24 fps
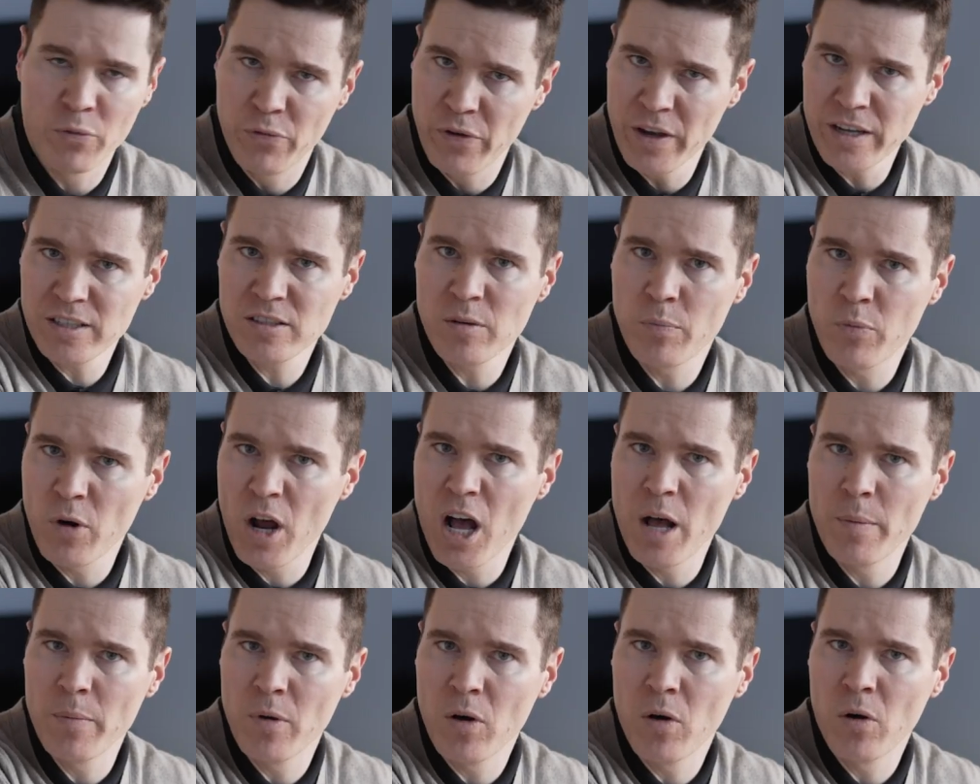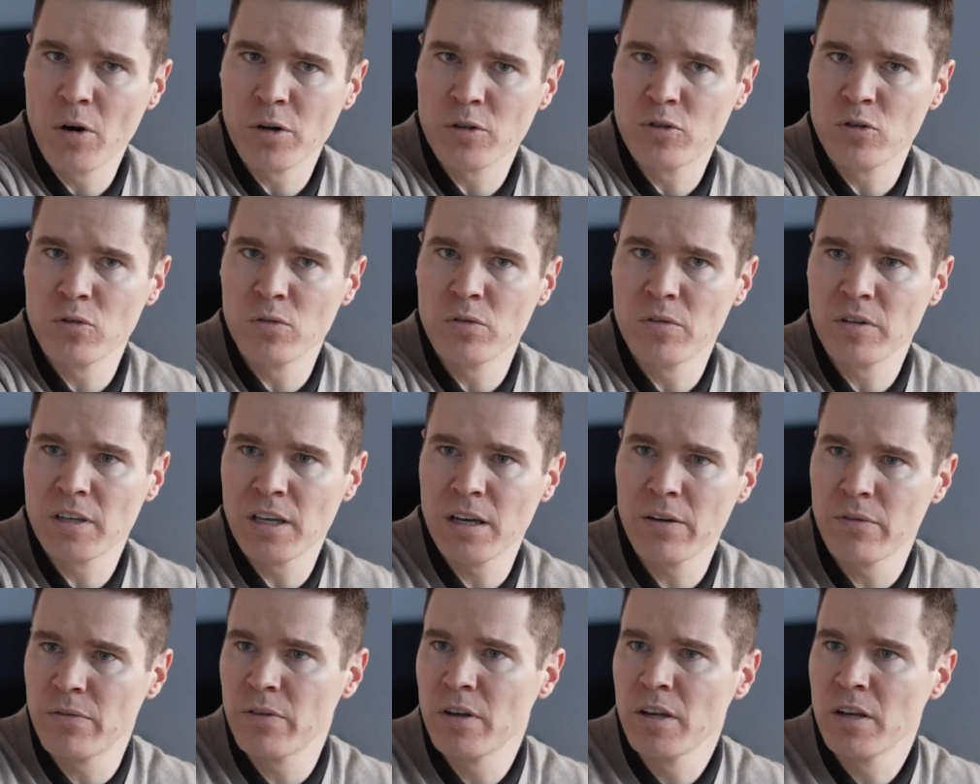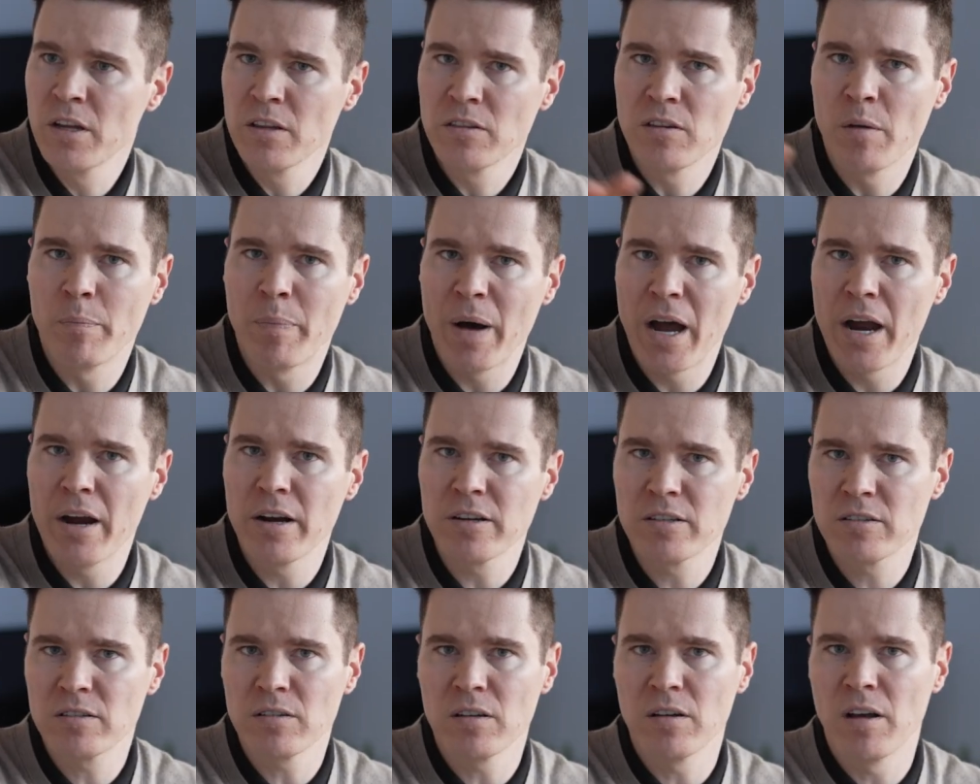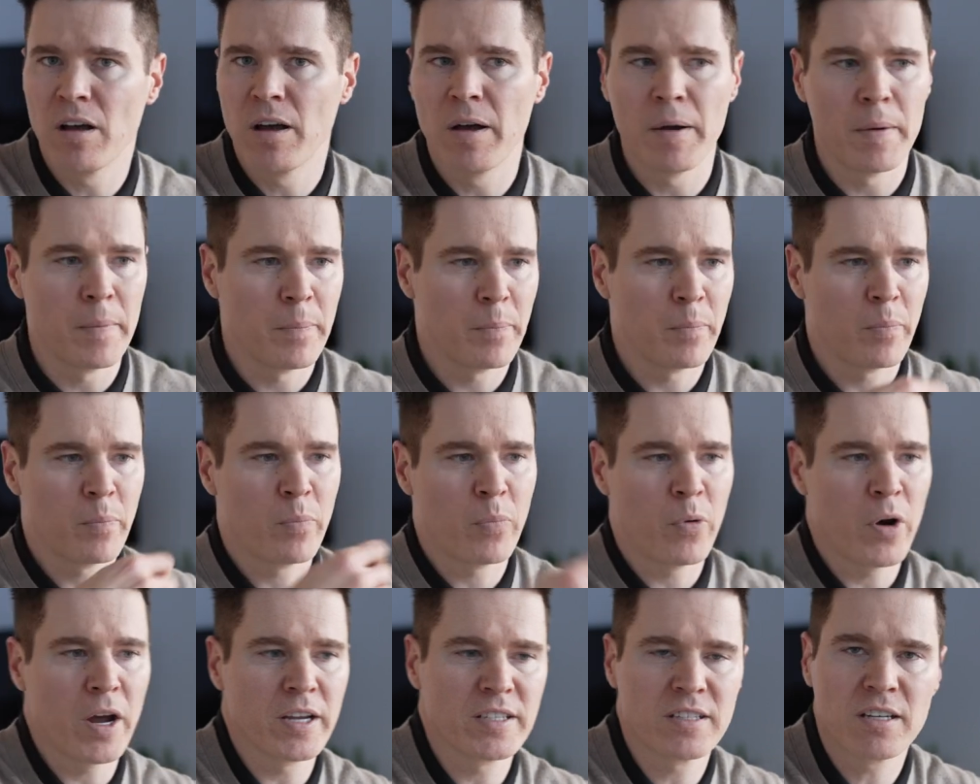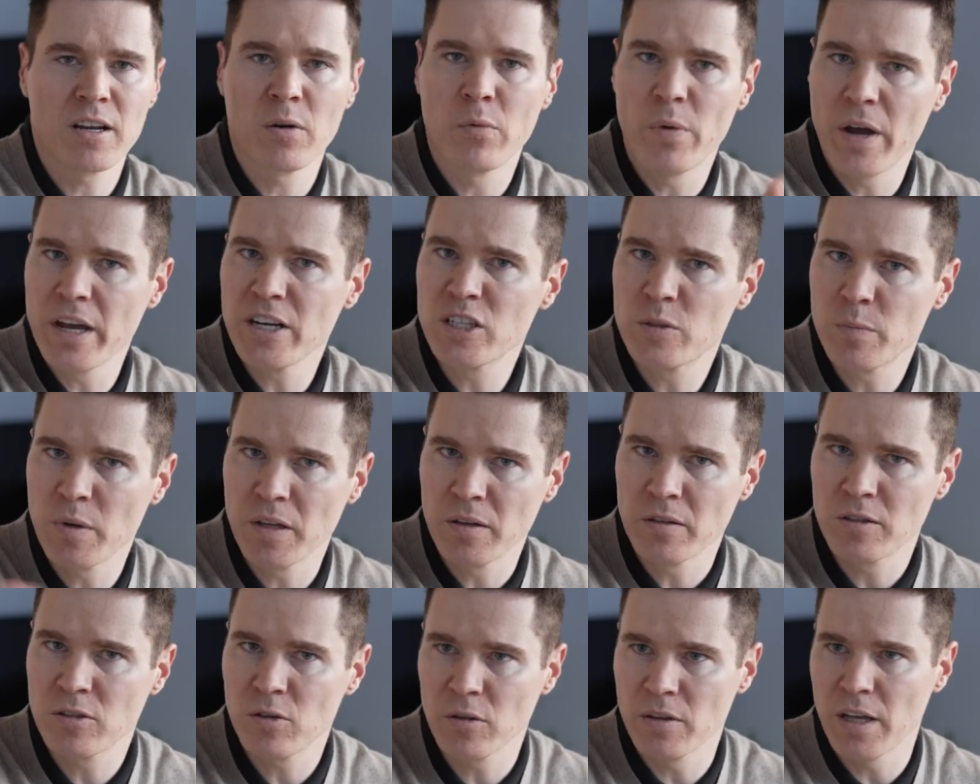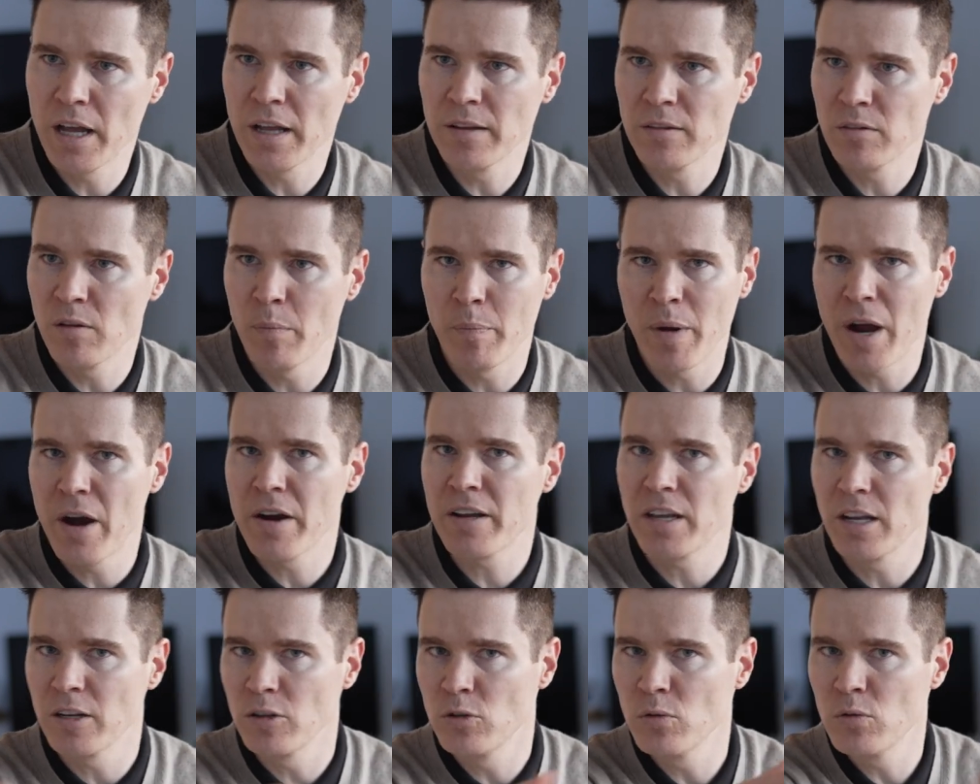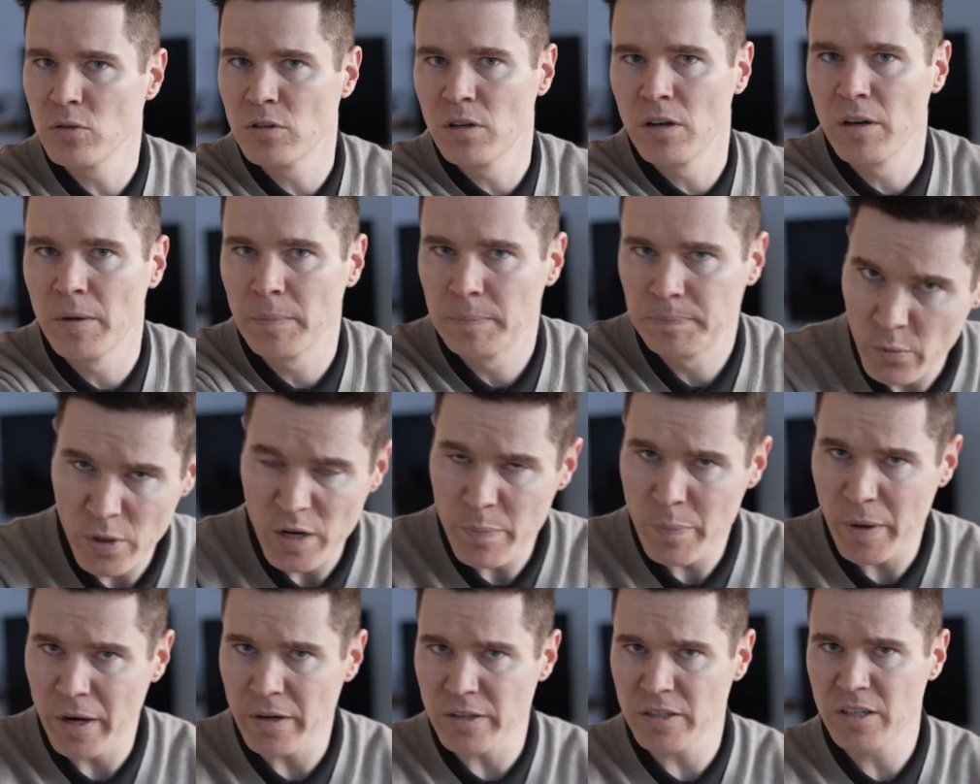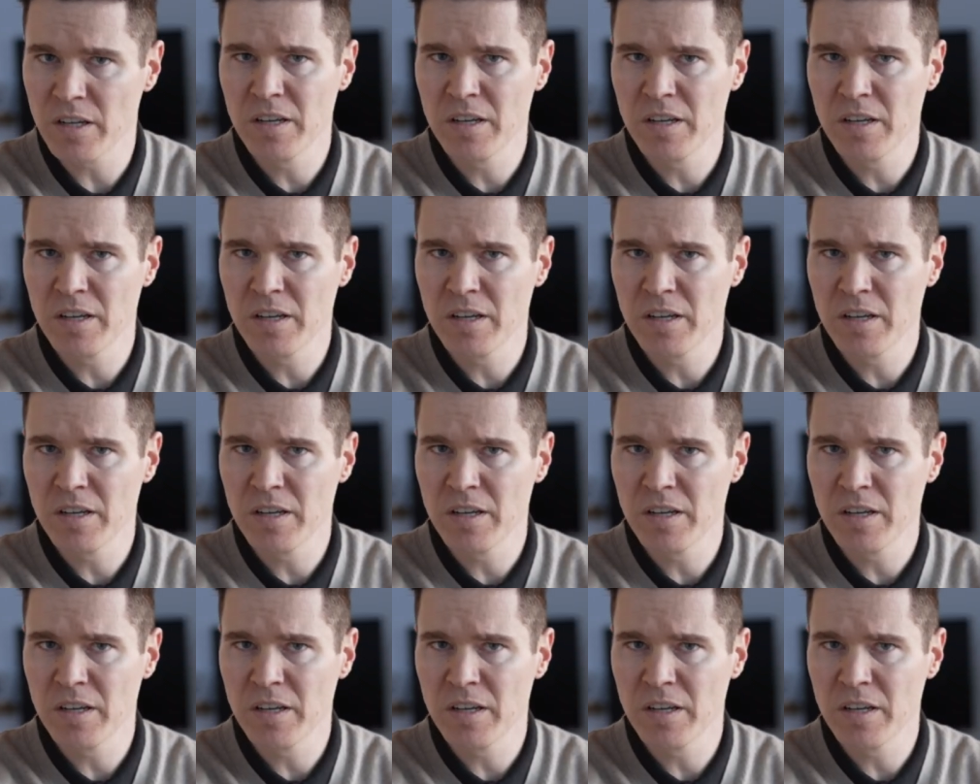fix the problem or to give the buyer's pricing arrangement so that the buyer can do the repairs.